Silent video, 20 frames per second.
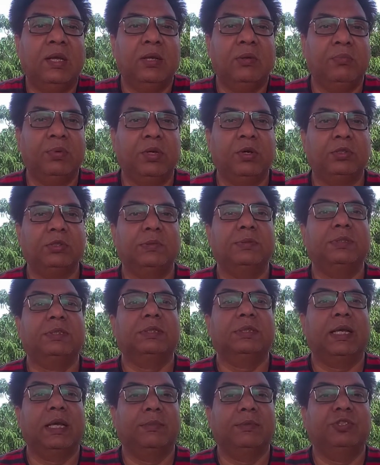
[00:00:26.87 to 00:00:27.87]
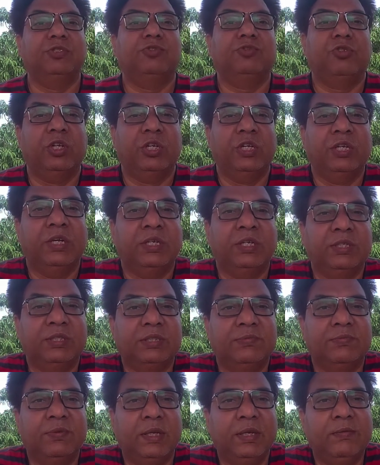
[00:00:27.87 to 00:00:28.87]
Because of its chemistry, it is
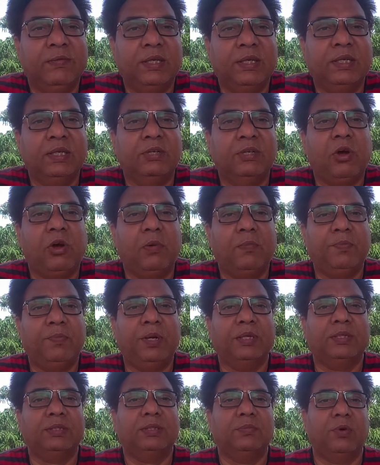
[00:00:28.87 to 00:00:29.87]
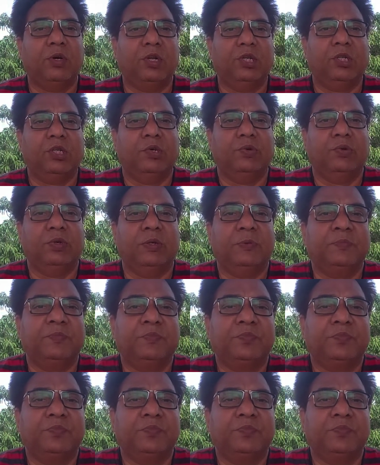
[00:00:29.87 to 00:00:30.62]
very complex molecule.